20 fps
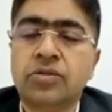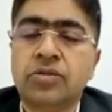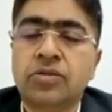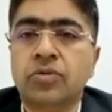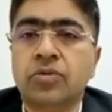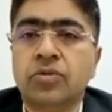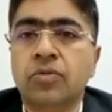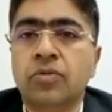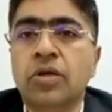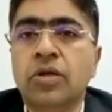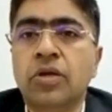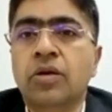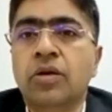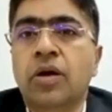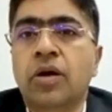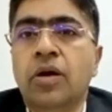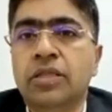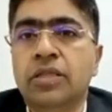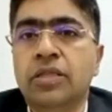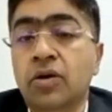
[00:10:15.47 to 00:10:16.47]
So
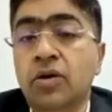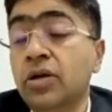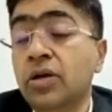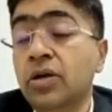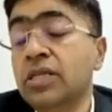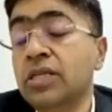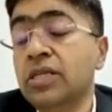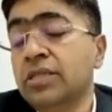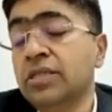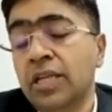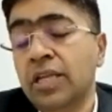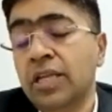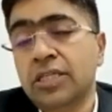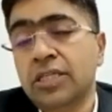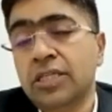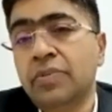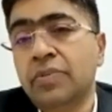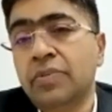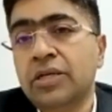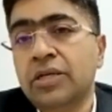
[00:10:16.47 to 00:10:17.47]
I think audience can
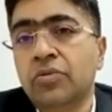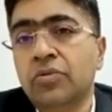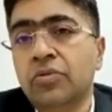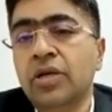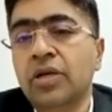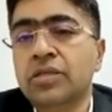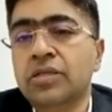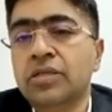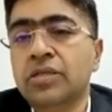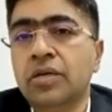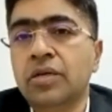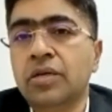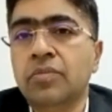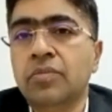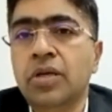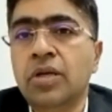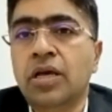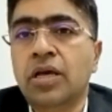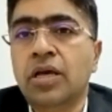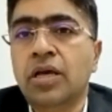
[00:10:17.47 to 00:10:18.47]
expect to hear some
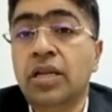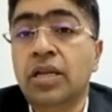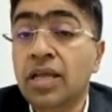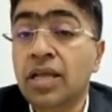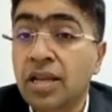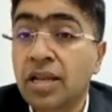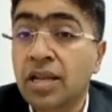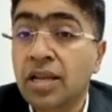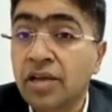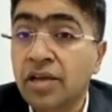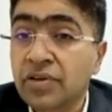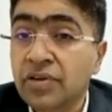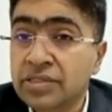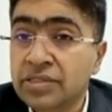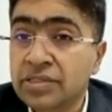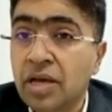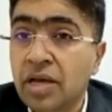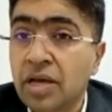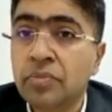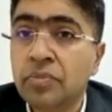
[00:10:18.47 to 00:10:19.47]
real life
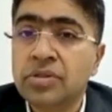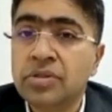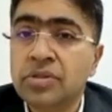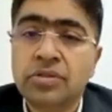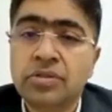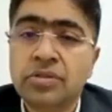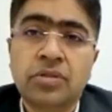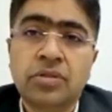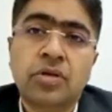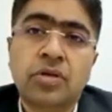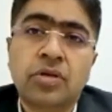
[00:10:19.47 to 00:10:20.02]
examples,